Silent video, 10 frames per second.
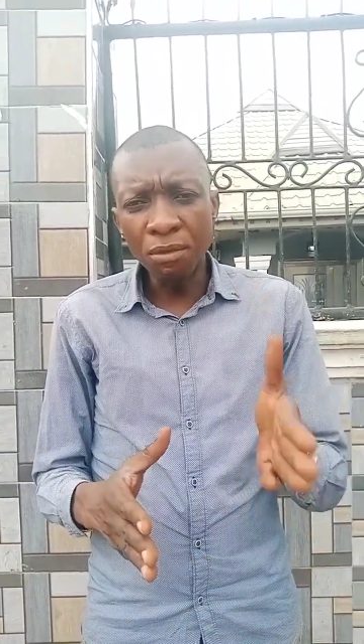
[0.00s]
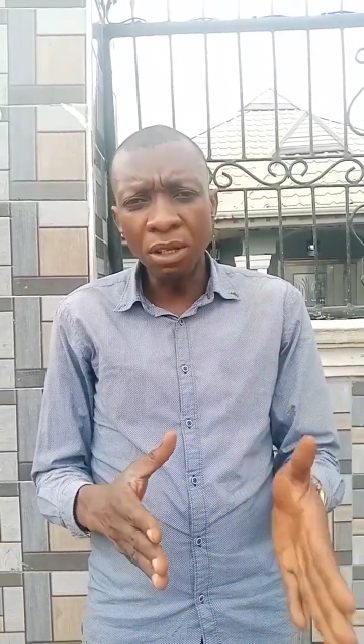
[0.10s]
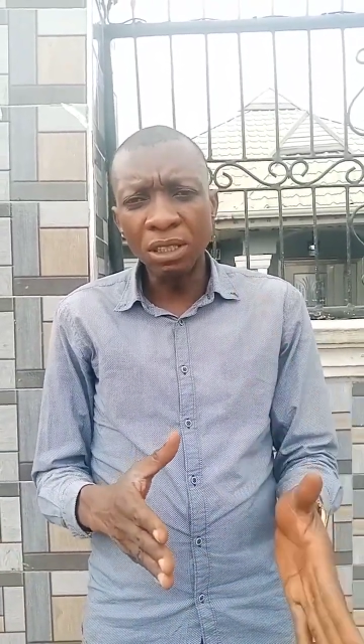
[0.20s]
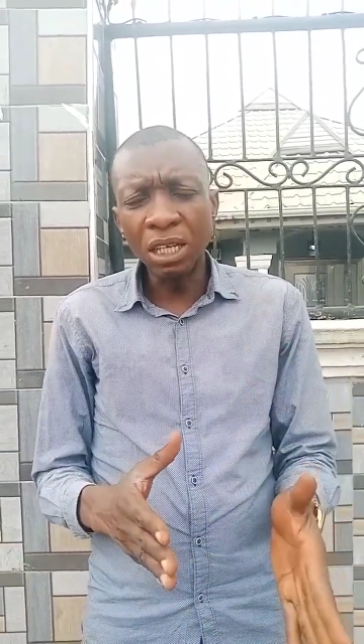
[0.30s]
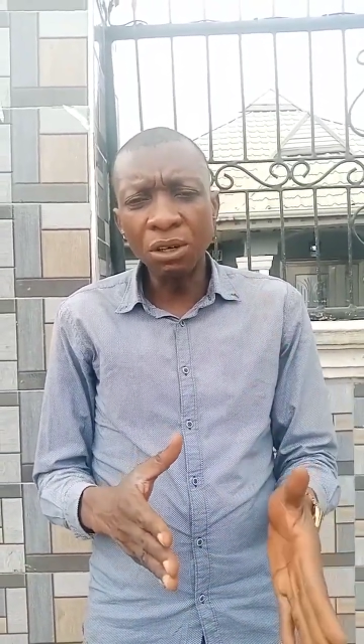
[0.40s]

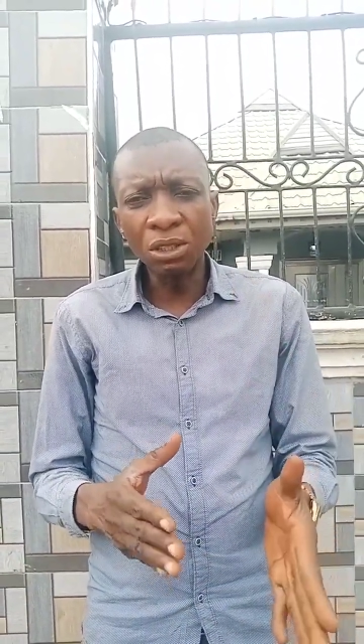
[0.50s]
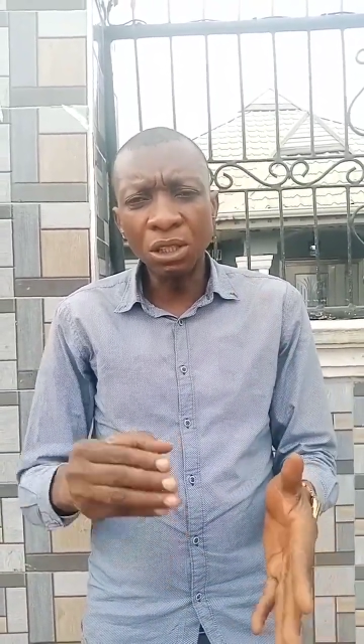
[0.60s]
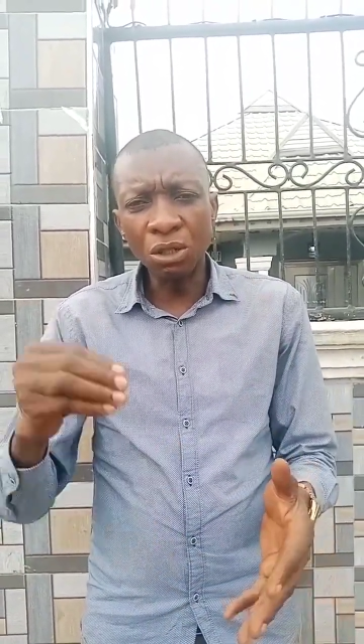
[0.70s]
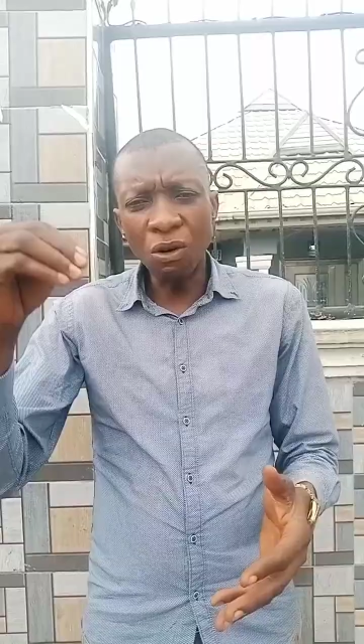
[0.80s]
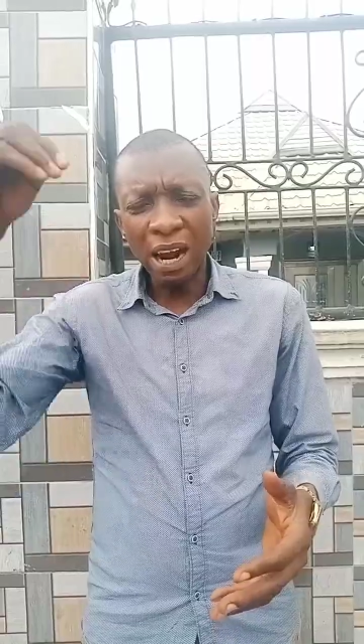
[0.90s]
cells,
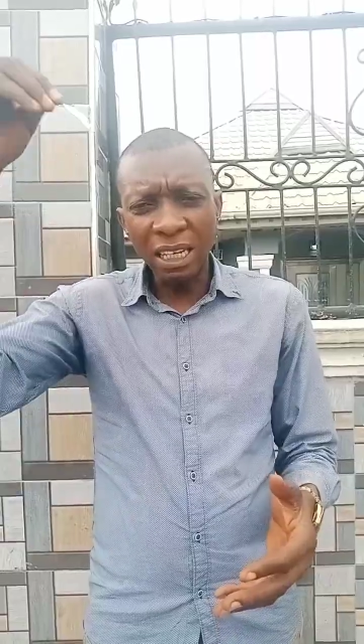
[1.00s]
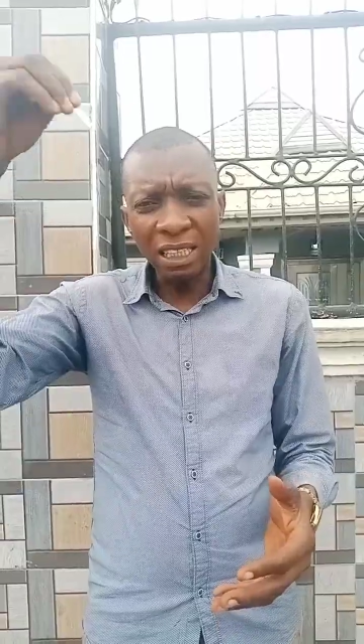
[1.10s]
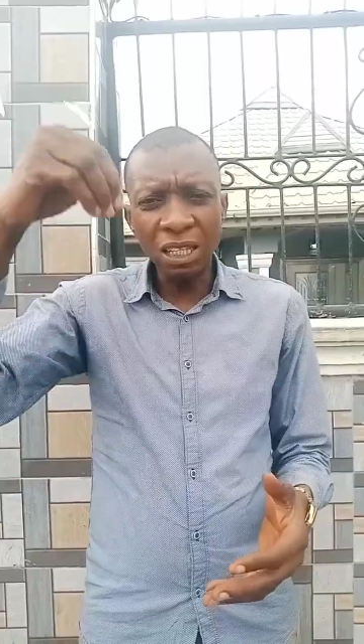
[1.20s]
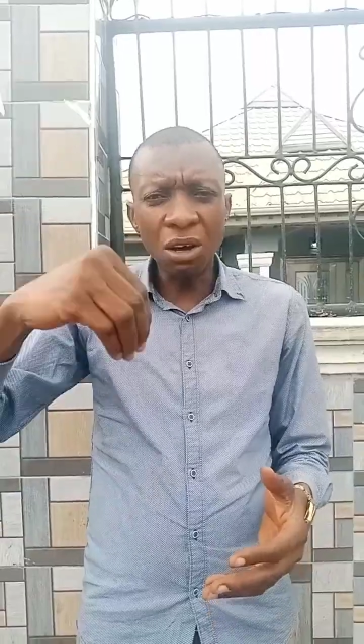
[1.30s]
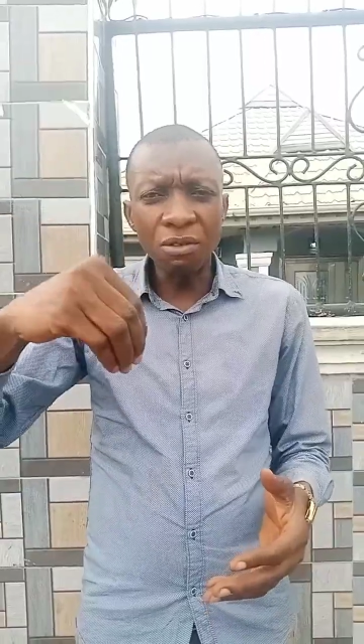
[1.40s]
the one at the
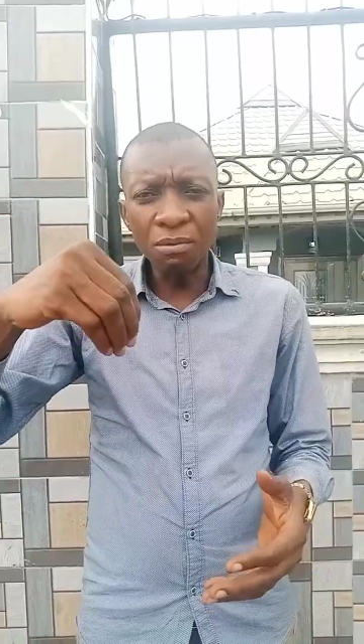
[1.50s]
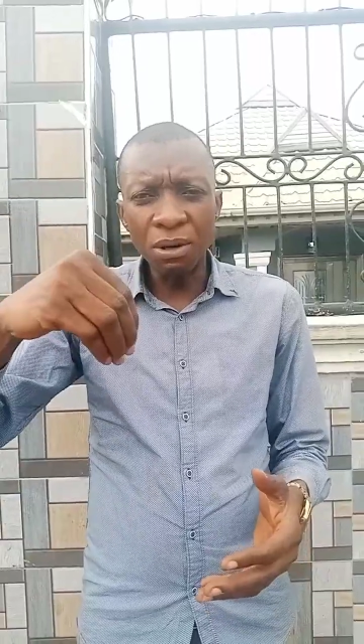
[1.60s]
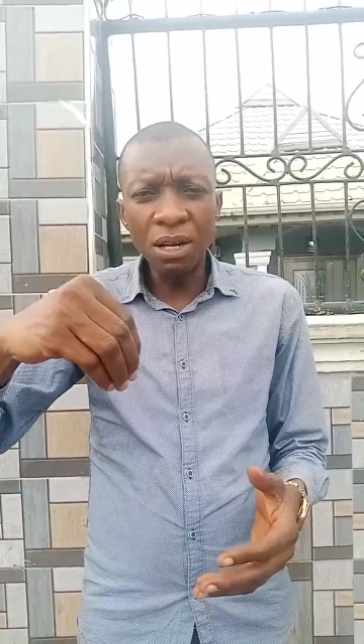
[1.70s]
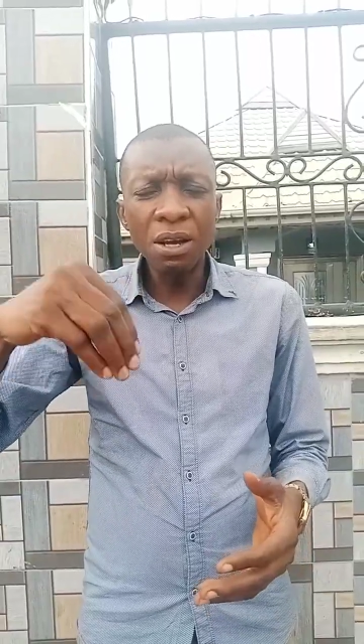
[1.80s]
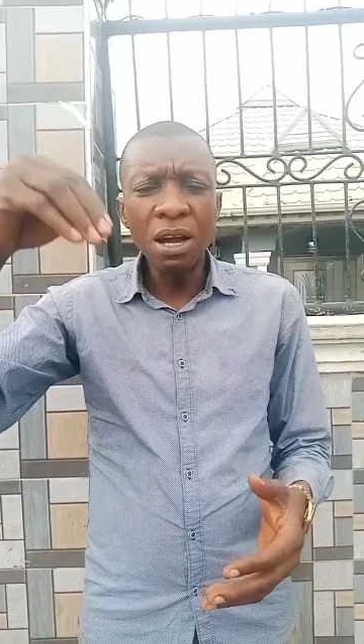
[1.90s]
center of the
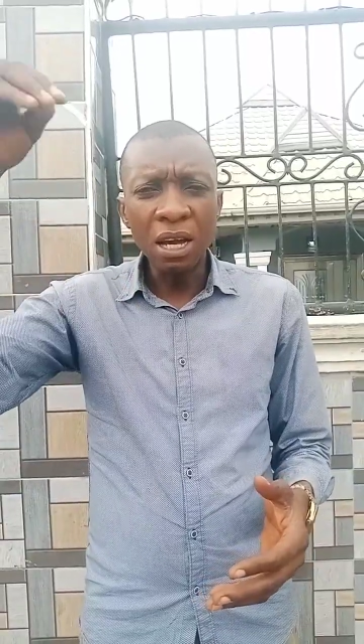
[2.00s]
brain,